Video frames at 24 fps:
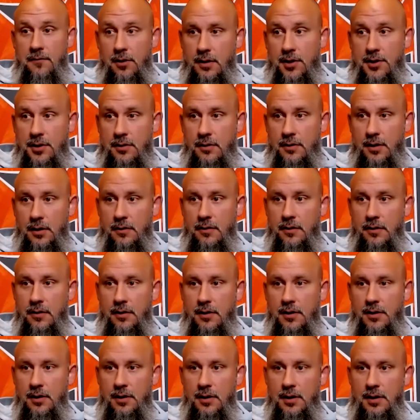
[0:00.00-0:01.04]
I think
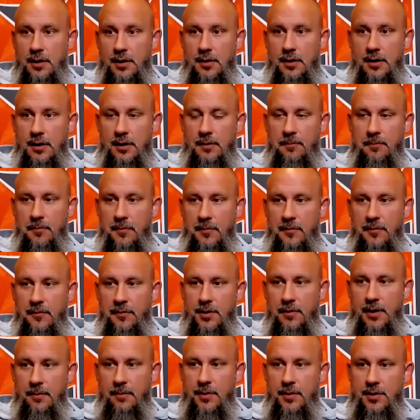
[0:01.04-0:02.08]
for
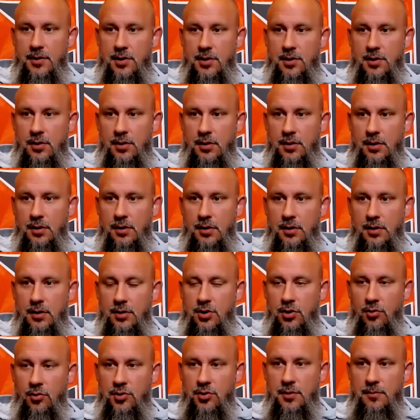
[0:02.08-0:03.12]
them it's
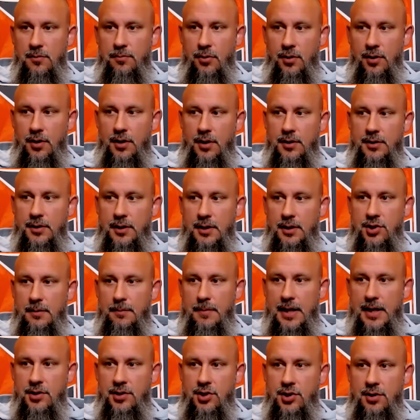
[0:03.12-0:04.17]
always an important
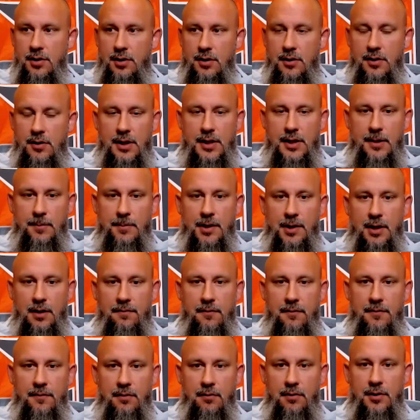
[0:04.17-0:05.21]
match. They're coming off a
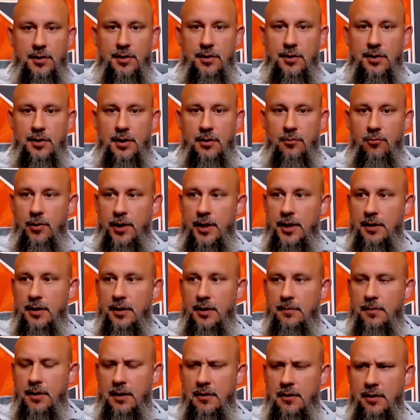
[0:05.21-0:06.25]
very good win,
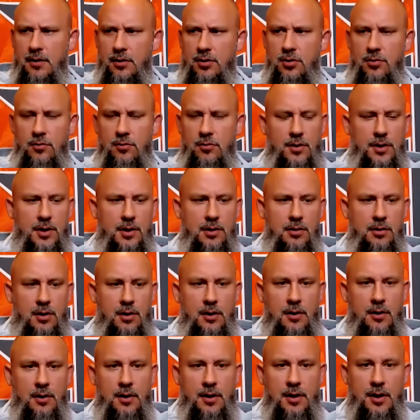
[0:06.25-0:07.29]
and I think 2 in
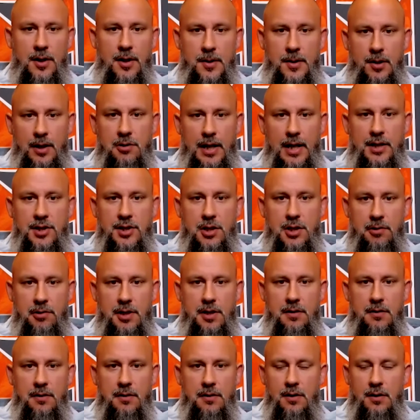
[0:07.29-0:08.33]
their last
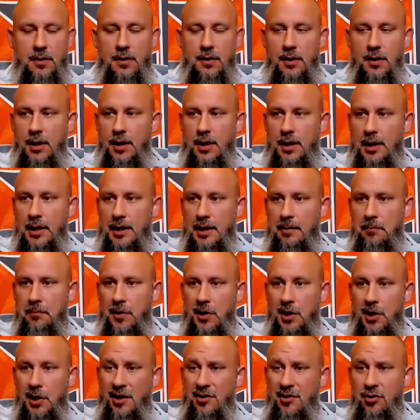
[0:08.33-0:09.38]
3. A
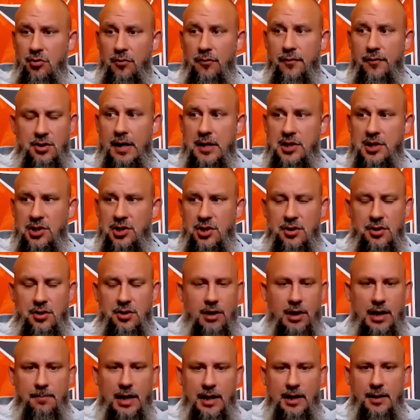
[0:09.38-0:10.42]
lot of new faces in their
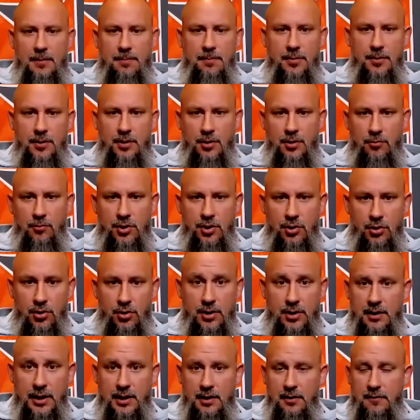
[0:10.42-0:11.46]
lineup. When you look
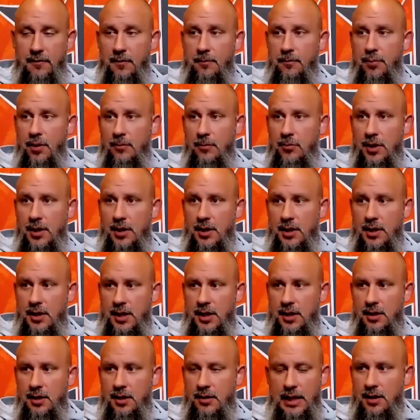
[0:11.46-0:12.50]
at it from probably
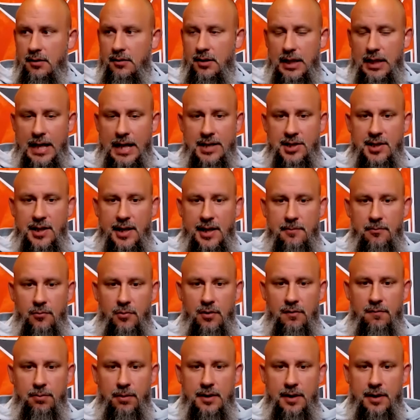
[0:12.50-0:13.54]
the last time
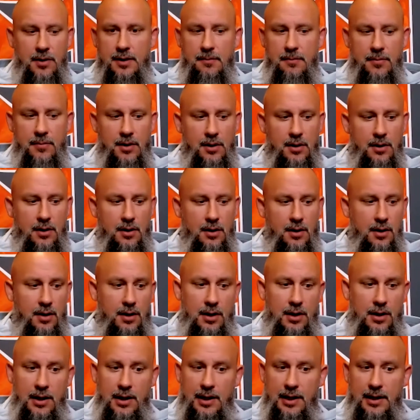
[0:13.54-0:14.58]
we played them.
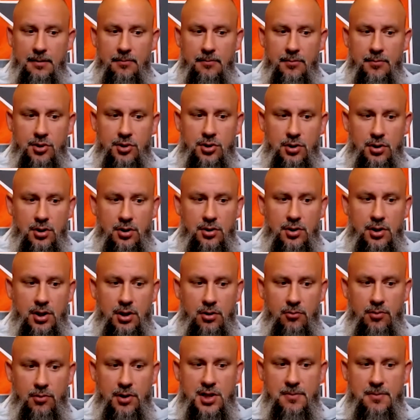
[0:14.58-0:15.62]
So
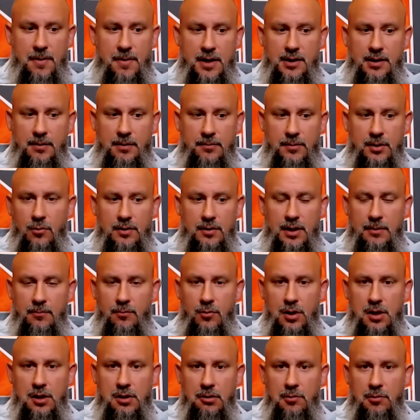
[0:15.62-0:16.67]
we expect them to come
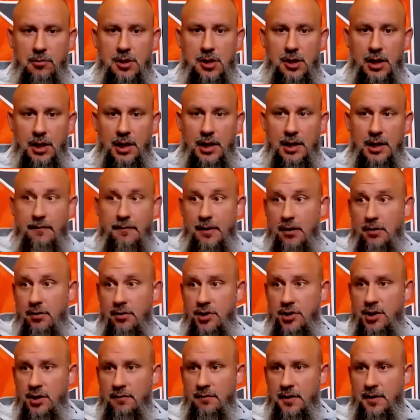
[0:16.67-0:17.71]
with a lot of energy
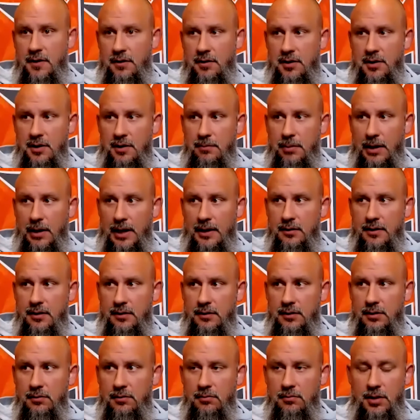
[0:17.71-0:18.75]
and a very good plan
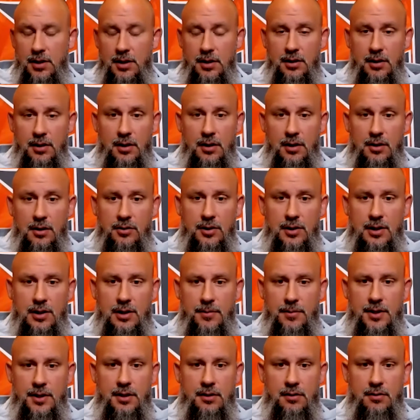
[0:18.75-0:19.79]
to come
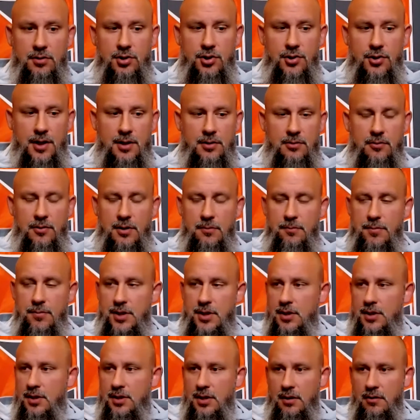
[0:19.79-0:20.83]
in here and try and do their
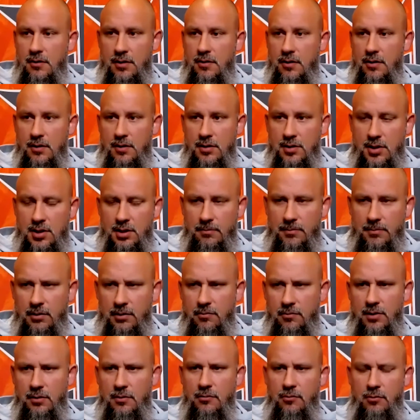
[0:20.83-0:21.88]
business. I think it's something
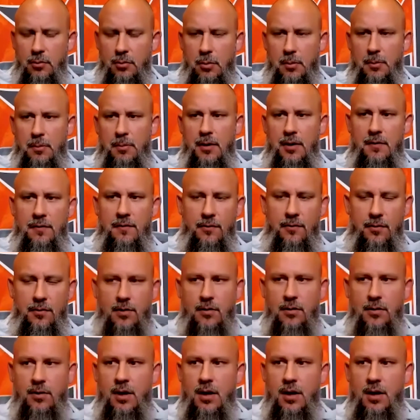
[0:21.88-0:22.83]
we're prepared for